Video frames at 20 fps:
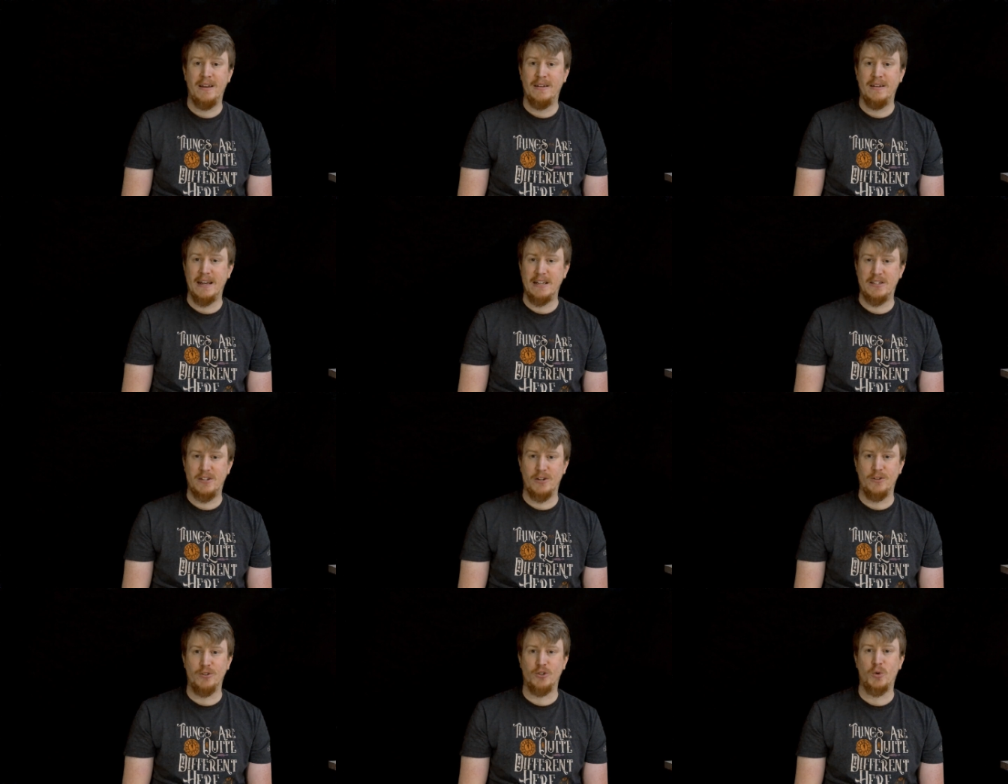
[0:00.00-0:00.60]

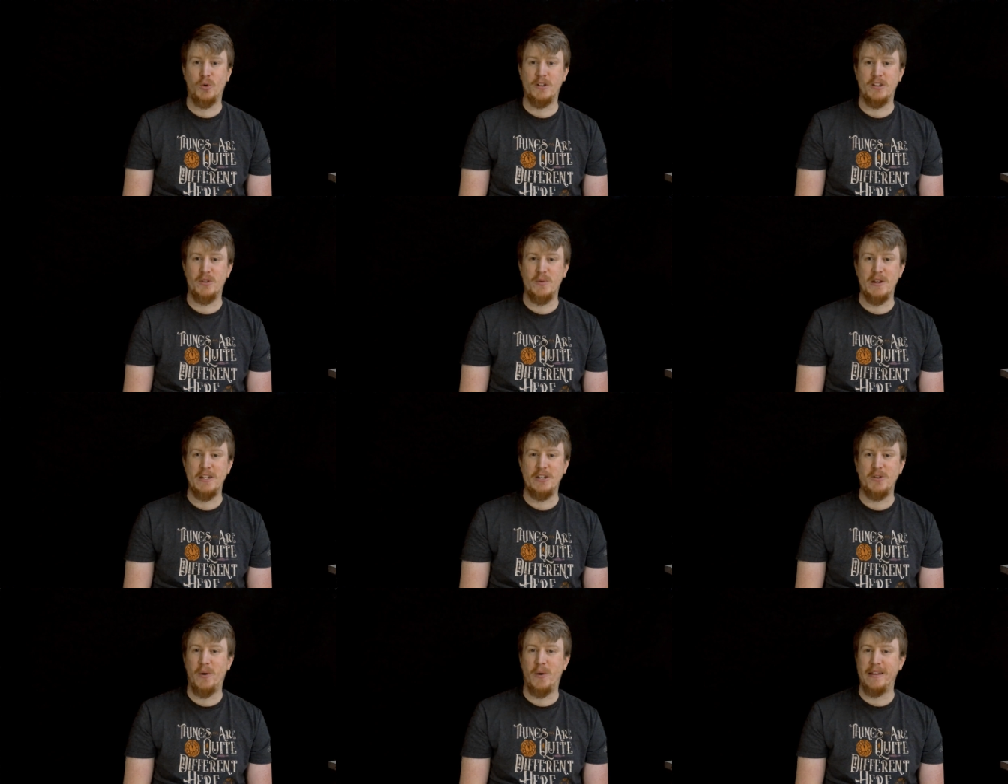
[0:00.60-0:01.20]
Nice little short,
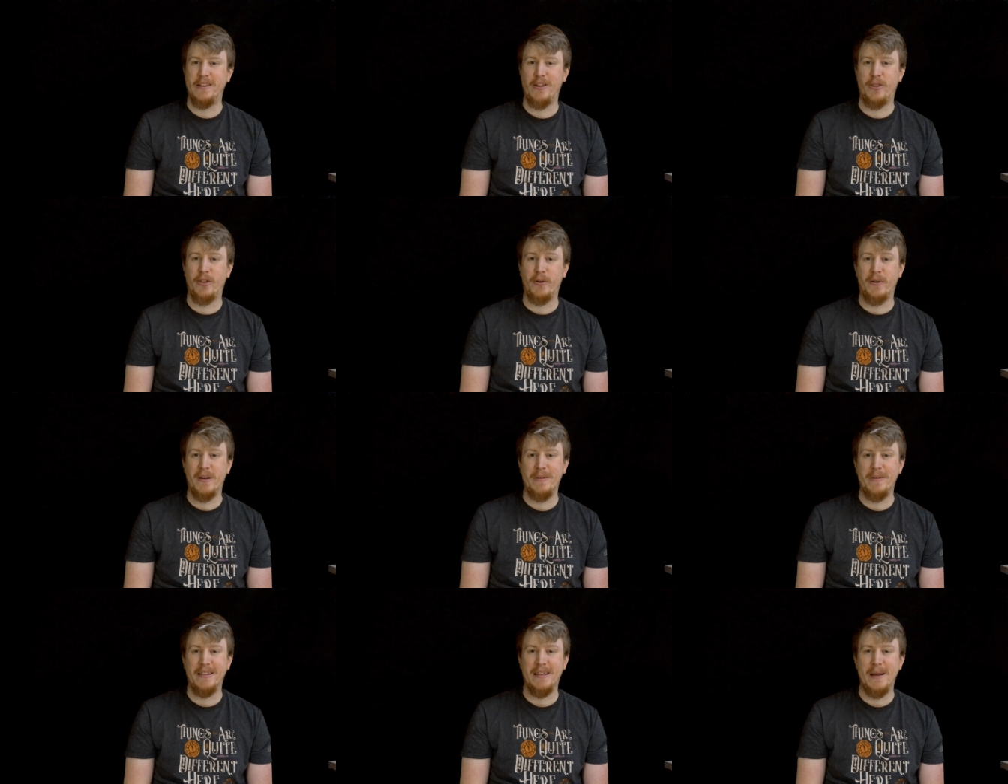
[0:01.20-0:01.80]
sweet 20 to
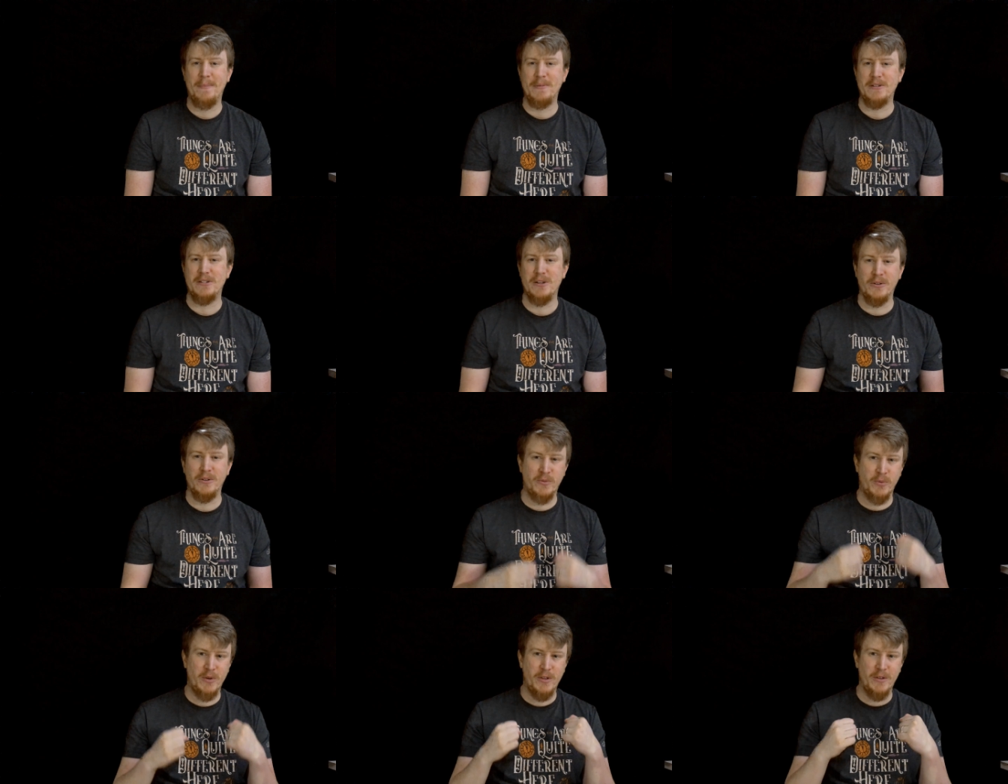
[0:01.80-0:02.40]
30 minute
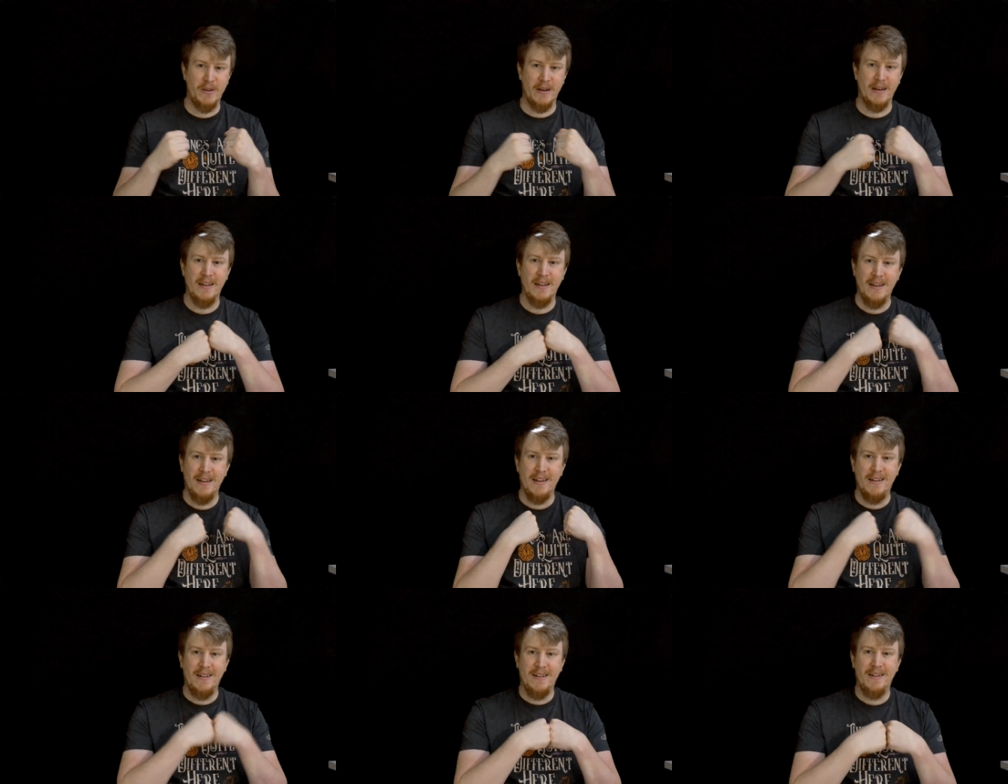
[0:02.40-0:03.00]
episodes where you can
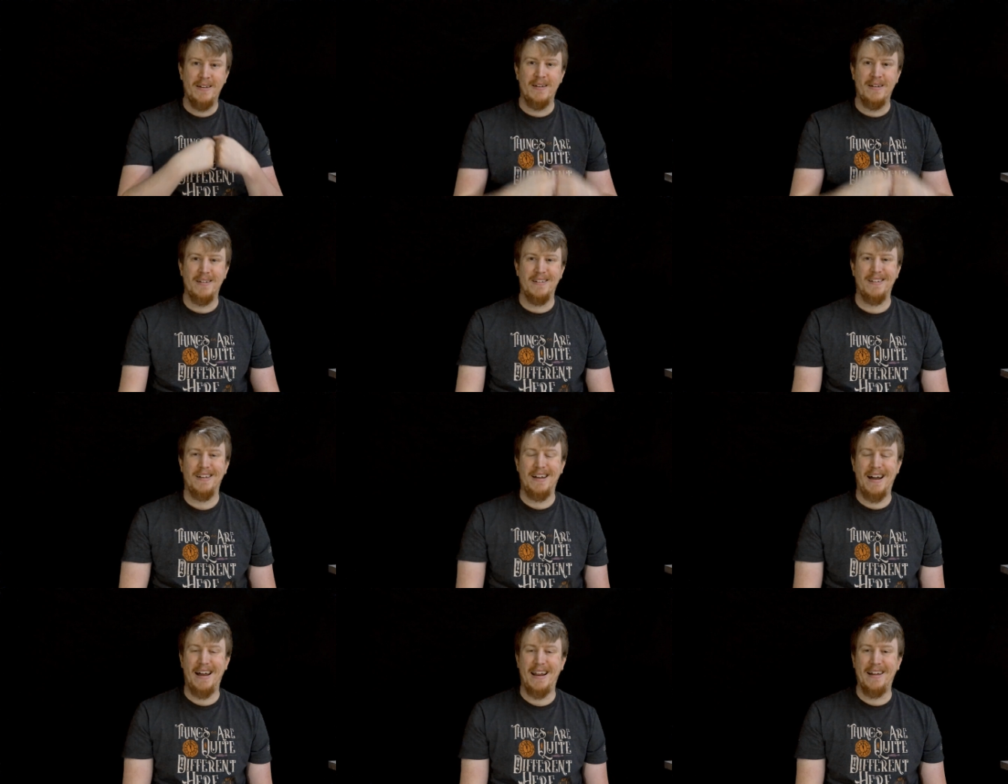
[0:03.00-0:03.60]

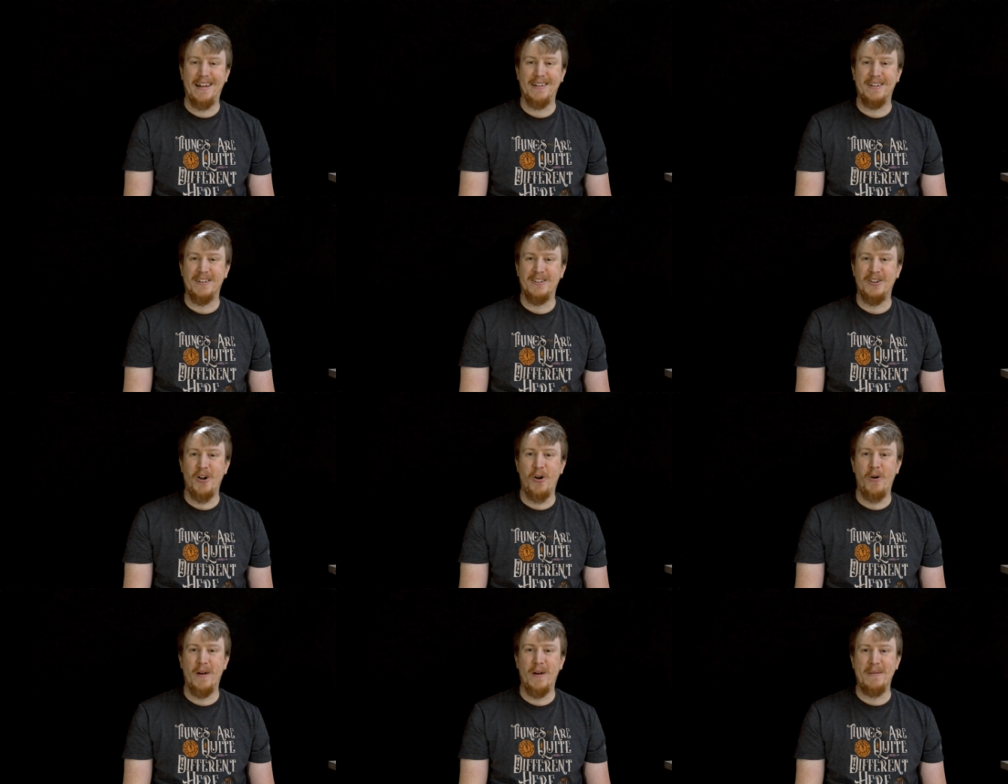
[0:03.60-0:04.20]
kind of
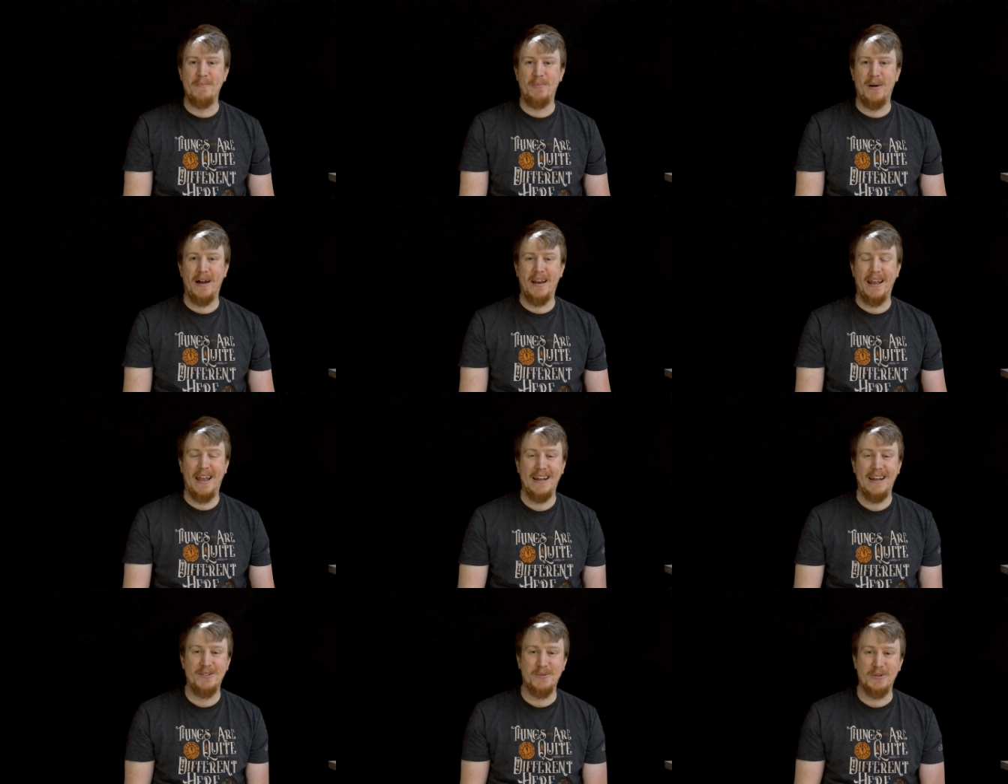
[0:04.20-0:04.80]
go and butt
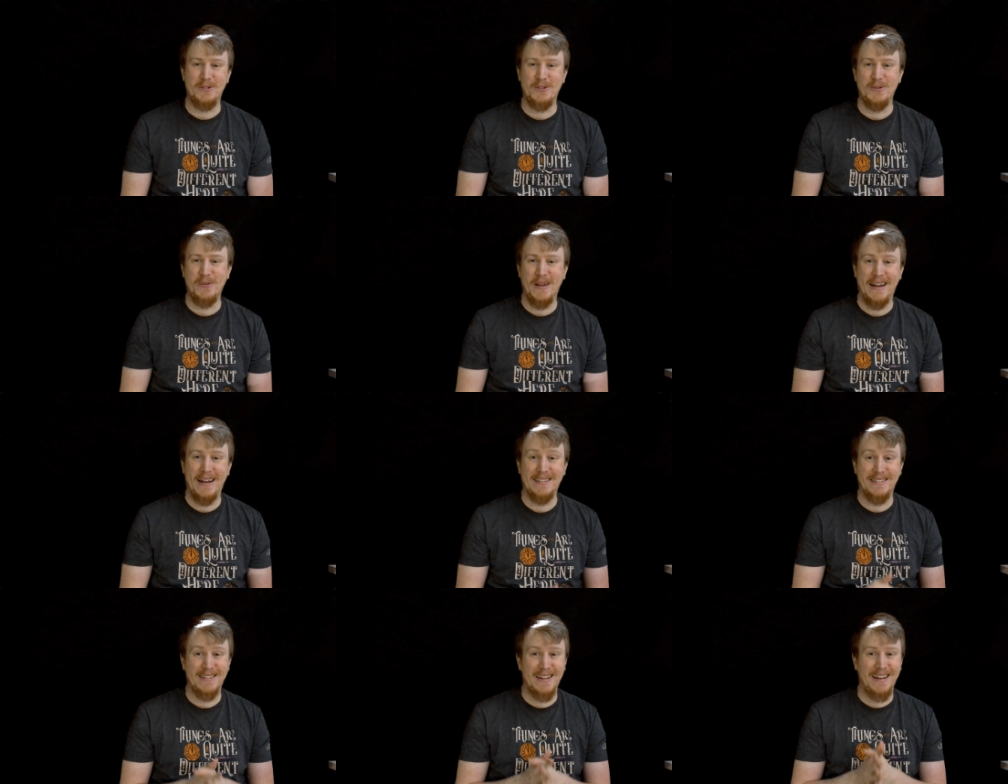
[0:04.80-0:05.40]
heads with two
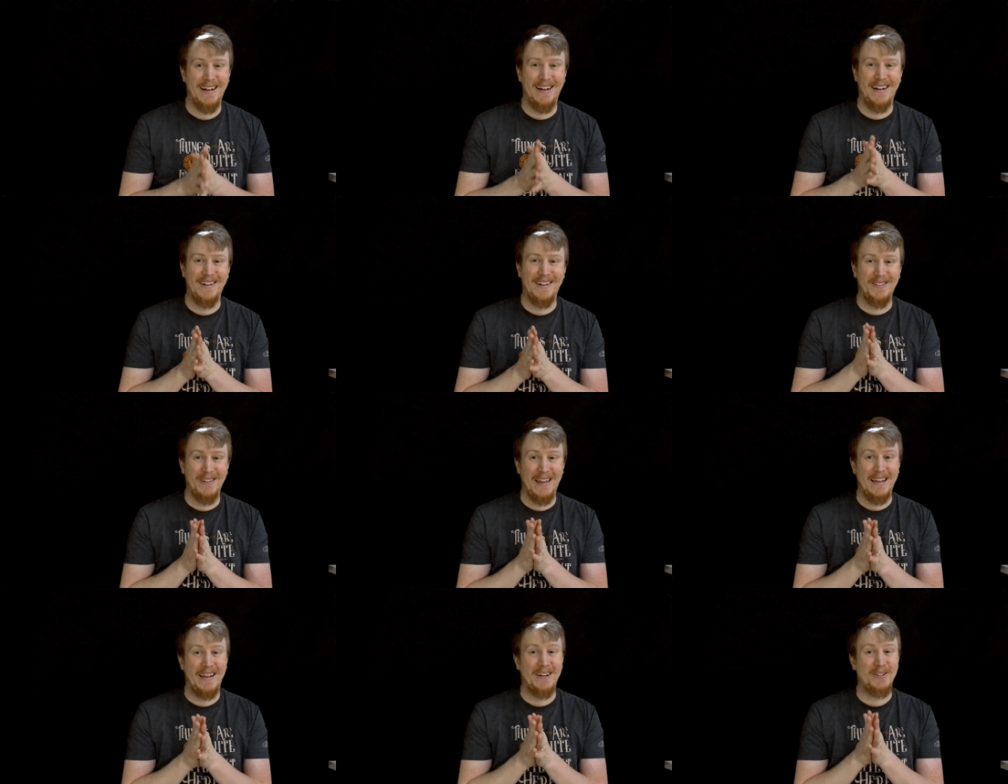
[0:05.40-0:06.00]
guys
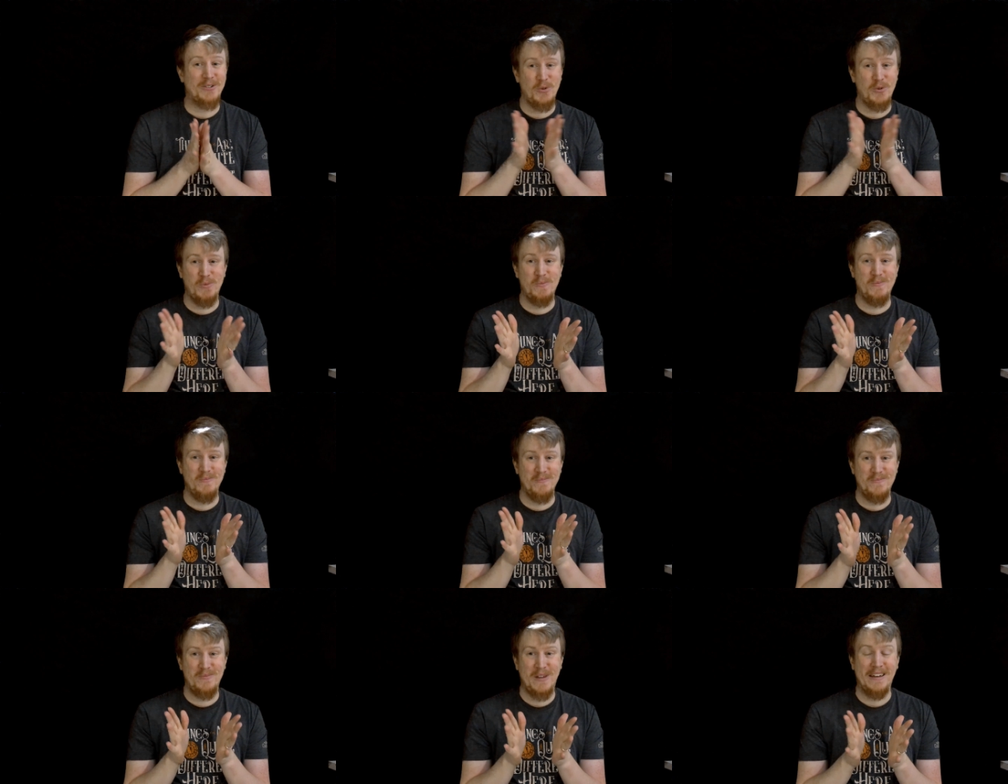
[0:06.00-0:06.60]
like us who
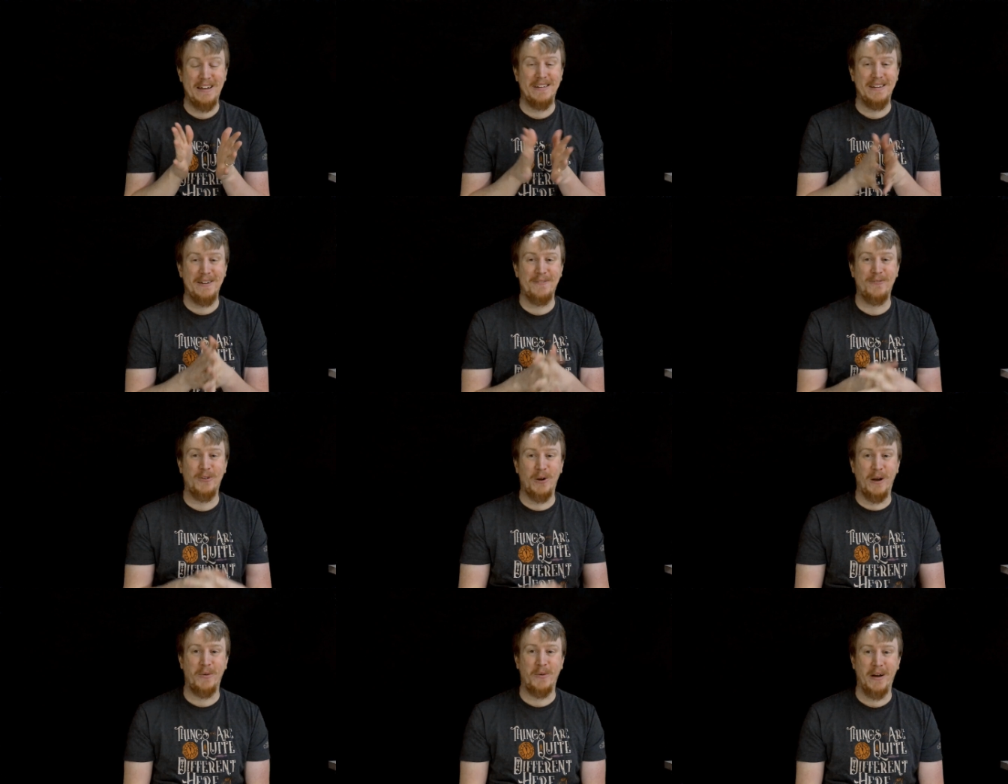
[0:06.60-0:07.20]
tend to
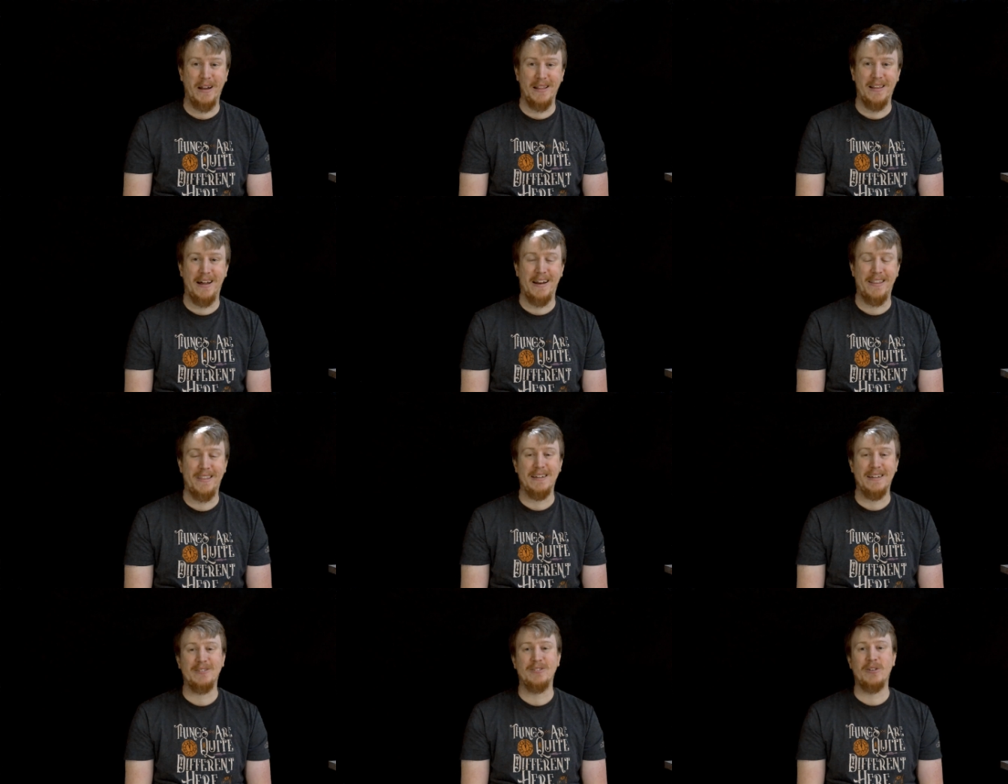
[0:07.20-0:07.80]
differ on quite a lot
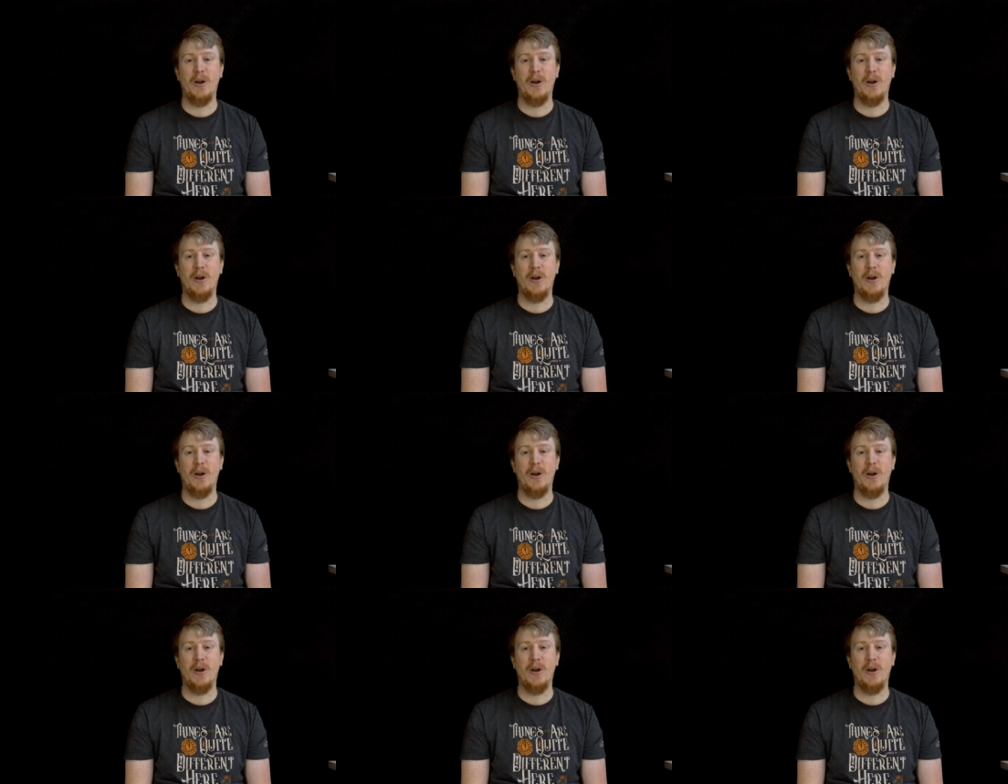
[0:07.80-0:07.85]
of things.